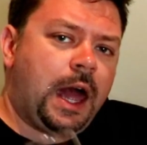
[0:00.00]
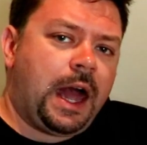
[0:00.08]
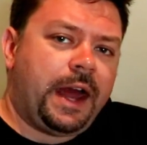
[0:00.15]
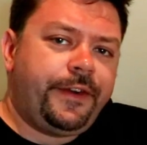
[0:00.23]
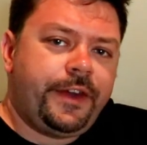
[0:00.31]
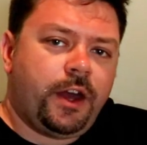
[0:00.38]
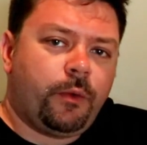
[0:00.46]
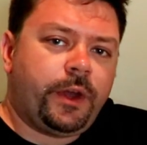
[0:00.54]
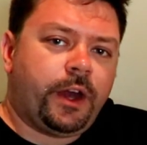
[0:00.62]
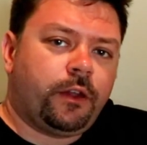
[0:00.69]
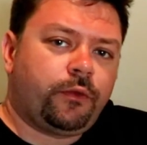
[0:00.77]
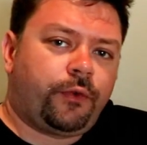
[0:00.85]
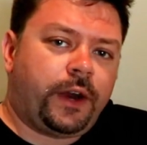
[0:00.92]
And here we
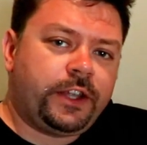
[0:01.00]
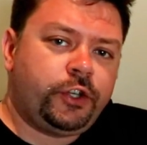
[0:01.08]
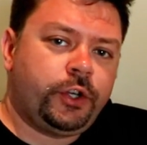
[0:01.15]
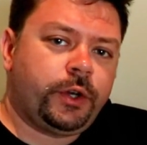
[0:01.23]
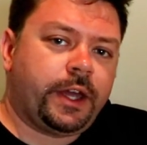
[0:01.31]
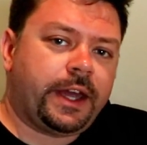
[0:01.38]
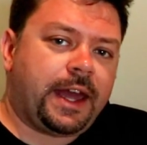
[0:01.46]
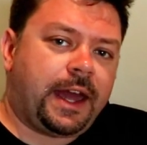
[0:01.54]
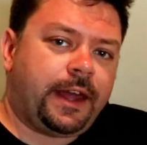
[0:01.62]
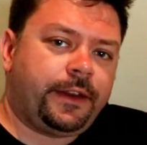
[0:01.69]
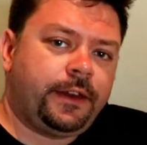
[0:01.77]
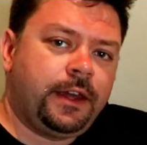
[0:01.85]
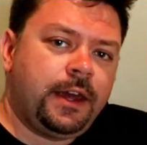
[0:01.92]
are in Franschhoek
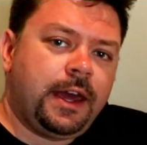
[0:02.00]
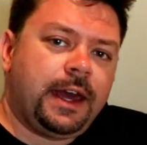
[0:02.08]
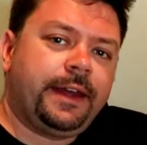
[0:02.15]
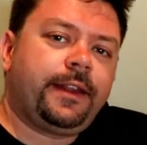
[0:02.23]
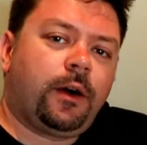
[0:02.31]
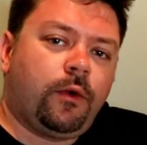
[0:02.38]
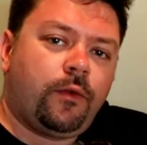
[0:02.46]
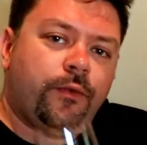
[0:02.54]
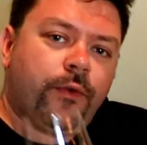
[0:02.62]
again, and our